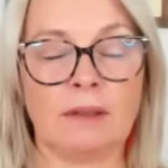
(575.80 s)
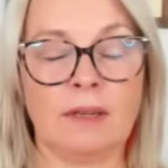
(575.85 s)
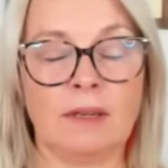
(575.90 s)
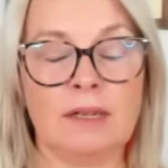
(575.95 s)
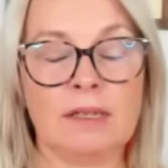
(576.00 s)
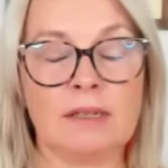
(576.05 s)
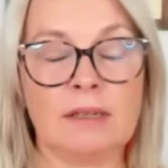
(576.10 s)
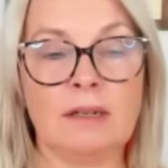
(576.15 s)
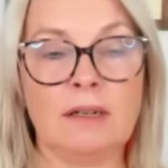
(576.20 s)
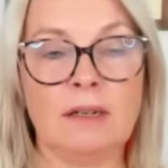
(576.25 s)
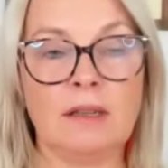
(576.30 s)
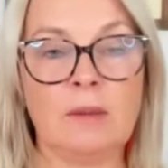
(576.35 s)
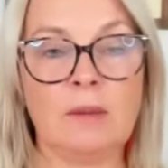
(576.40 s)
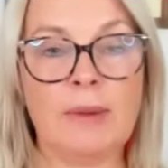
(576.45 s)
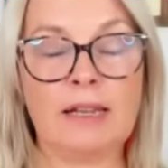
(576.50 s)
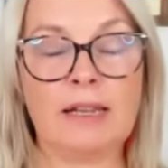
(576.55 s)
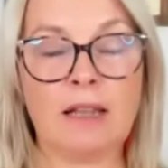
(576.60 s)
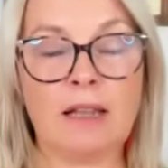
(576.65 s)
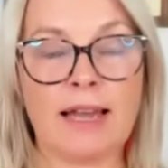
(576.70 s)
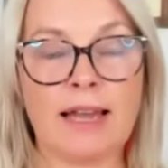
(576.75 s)
And it's a little
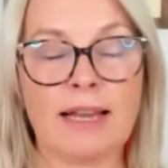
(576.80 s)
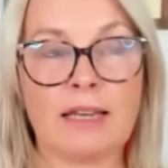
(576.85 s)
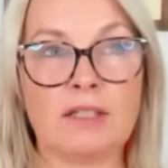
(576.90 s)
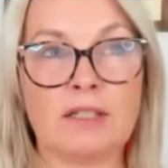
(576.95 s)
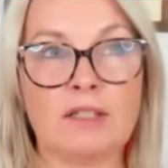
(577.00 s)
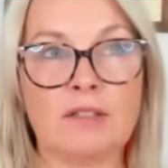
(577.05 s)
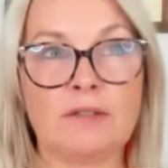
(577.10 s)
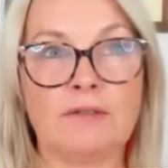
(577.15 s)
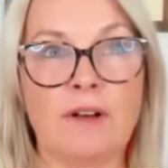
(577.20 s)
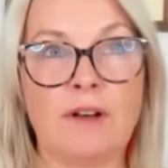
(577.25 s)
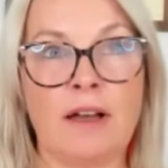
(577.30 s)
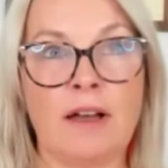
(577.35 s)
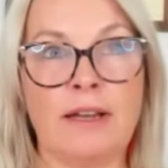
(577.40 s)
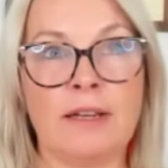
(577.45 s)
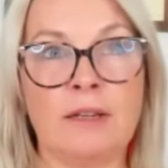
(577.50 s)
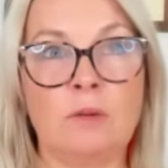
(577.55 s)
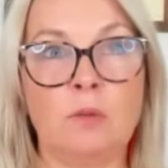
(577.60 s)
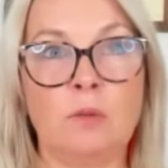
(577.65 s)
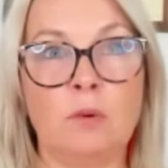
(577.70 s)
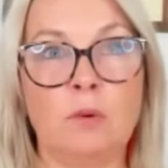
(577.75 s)
bit like a
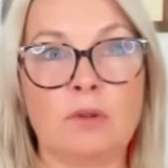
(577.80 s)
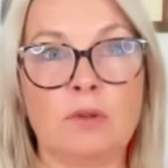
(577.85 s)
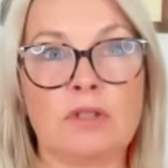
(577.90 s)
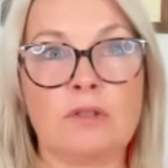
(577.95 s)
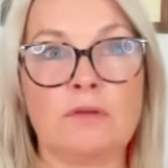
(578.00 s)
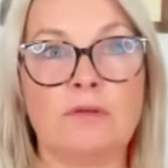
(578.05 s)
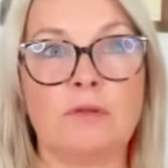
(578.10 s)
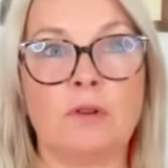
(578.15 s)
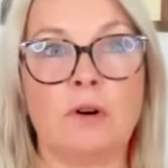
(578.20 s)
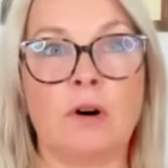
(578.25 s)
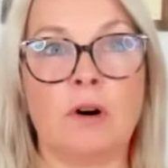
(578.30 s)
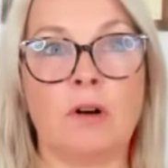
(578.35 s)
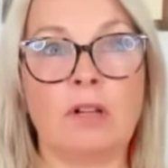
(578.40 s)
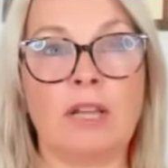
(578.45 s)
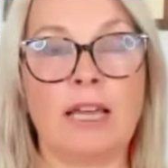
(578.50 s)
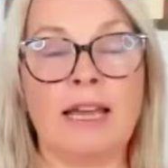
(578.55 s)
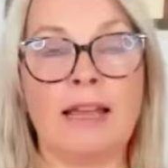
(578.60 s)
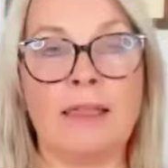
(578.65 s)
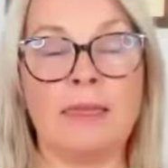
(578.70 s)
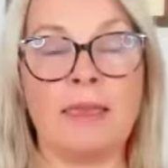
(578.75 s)
divine
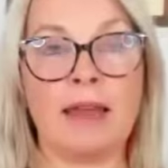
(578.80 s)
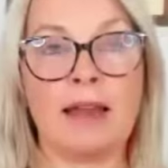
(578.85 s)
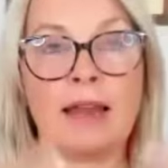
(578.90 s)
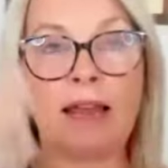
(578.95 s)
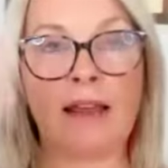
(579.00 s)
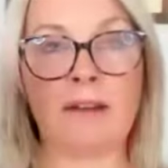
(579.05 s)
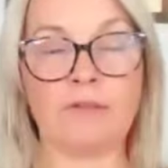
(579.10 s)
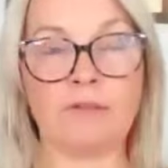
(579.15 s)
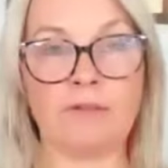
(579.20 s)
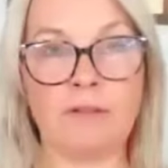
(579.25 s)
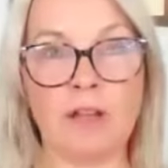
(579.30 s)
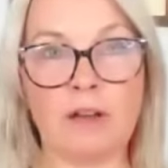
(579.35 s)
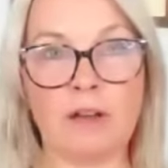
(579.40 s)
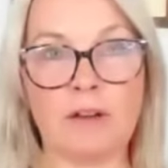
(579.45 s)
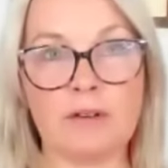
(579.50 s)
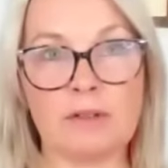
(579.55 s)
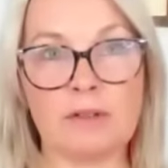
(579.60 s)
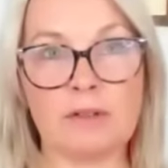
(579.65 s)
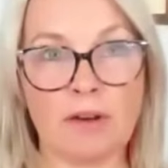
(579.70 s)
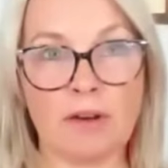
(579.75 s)
waterfall in that it
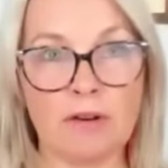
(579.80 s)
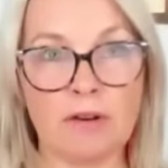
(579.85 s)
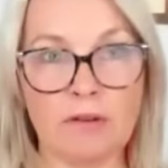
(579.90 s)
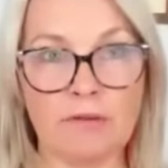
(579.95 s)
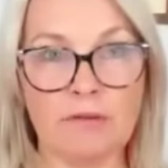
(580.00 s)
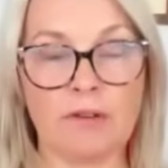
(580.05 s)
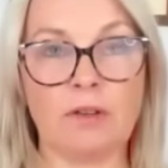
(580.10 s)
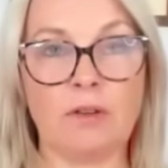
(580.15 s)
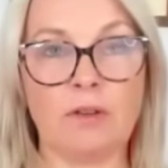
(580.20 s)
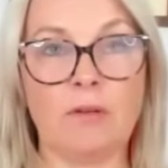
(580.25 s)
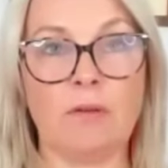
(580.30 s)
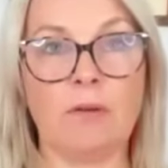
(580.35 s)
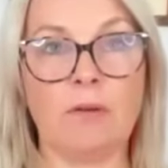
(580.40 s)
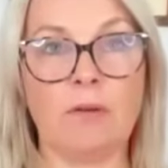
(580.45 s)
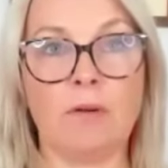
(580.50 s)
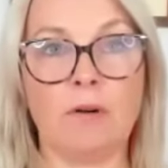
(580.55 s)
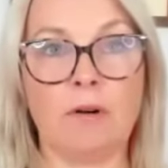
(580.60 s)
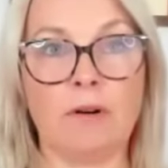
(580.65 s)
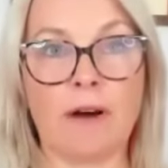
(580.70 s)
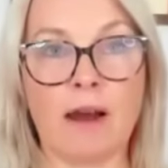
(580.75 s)
flows over your
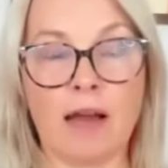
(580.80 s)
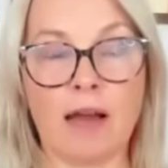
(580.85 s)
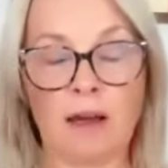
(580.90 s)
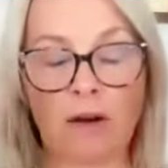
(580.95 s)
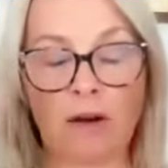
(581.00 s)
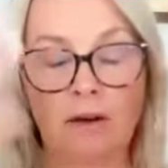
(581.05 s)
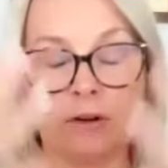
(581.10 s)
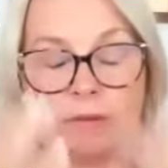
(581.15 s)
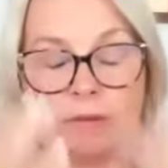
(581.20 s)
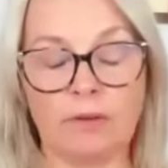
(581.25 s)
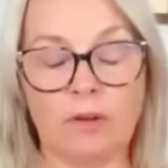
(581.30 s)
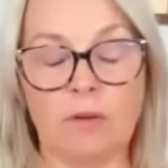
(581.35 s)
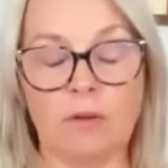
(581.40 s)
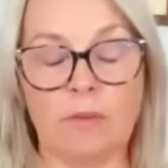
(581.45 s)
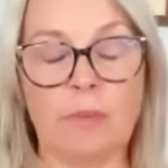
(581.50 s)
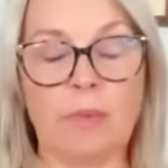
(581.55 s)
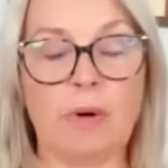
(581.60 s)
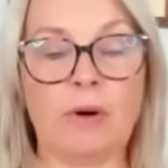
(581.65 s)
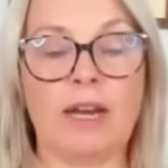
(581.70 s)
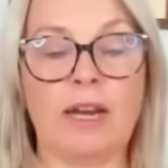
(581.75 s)
aura, over your
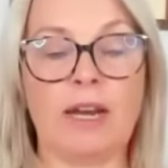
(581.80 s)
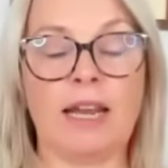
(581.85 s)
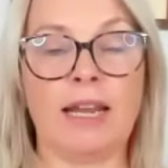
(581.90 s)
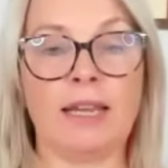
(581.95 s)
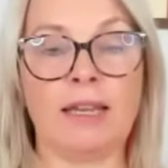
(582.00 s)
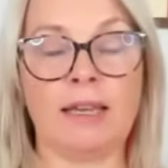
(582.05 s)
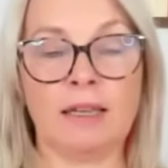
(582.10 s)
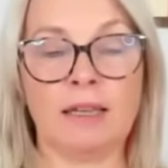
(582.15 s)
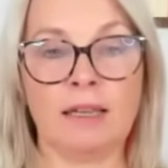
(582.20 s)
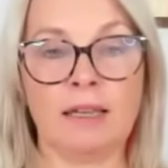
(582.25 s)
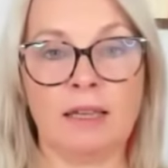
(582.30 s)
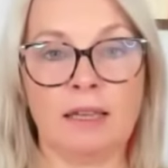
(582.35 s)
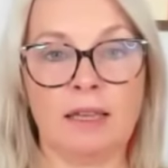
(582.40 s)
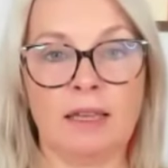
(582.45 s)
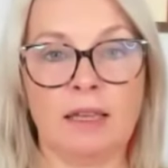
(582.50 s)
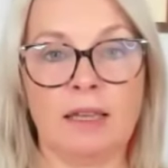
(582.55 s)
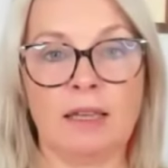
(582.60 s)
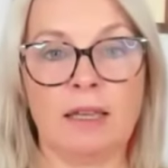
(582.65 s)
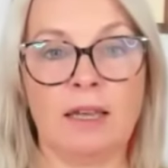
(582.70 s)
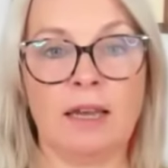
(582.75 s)
body.
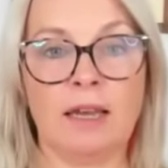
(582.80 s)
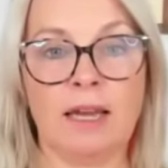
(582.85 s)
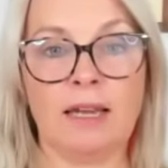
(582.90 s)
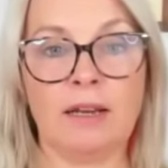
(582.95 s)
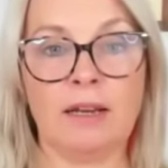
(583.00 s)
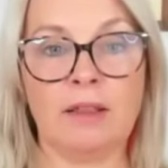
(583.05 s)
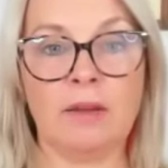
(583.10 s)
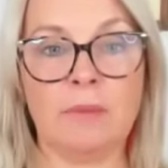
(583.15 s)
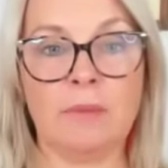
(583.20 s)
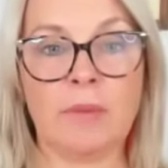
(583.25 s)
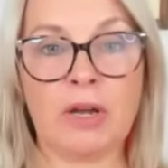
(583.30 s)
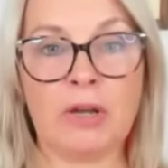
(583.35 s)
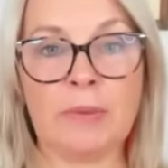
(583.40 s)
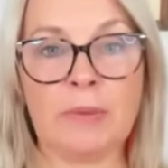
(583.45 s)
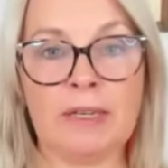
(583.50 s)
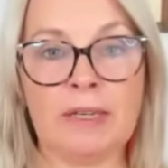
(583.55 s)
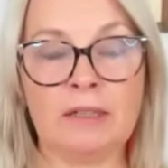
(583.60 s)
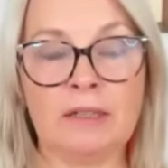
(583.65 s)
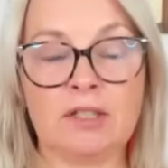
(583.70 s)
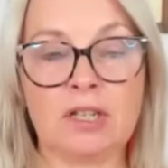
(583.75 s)
And at the
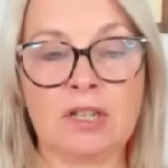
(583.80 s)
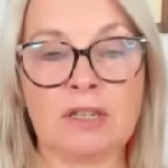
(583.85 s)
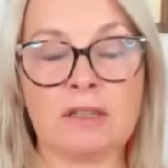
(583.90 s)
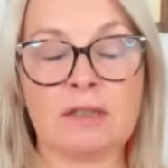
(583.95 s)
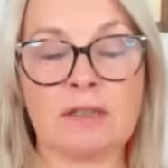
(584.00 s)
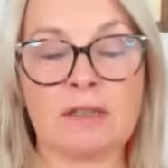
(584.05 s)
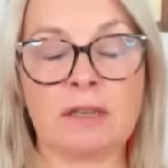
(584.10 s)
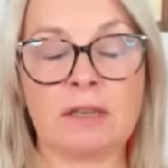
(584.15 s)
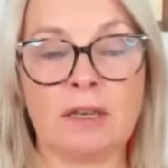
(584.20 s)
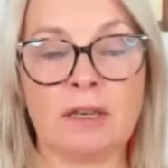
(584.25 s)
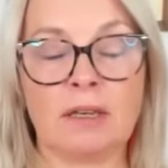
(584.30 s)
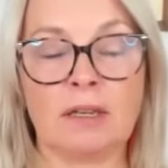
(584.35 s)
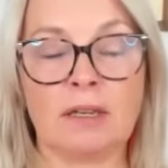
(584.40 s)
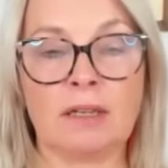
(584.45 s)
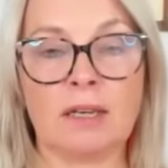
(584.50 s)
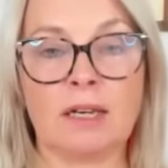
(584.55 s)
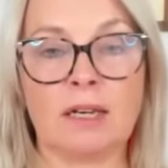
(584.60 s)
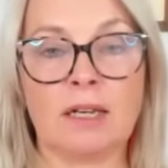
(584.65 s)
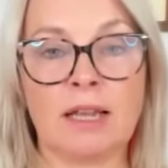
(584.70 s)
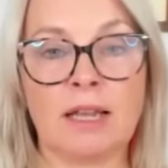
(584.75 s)
moment, just
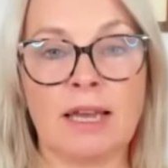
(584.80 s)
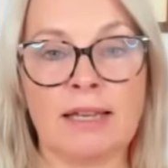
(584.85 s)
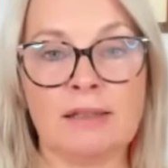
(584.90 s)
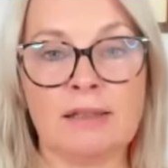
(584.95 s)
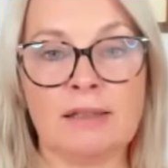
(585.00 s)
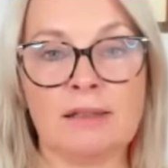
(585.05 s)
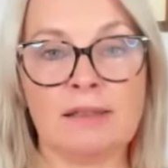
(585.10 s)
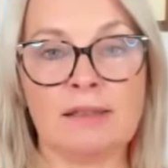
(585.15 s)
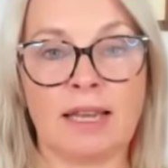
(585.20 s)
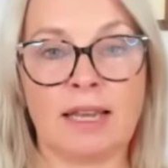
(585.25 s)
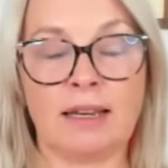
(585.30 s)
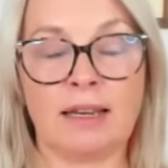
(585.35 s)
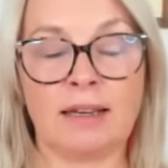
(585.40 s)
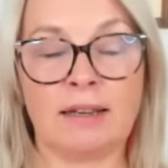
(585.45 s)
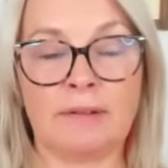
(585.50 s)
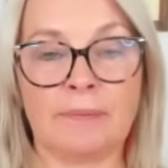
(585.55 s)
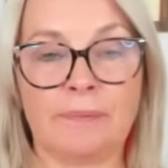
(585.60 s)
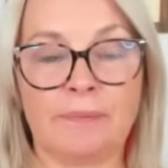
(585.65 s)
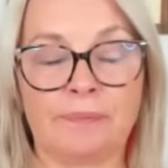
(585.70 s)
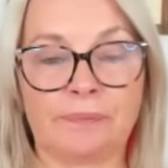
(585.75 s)

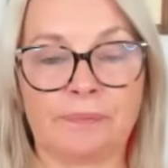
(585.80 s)
cleansing.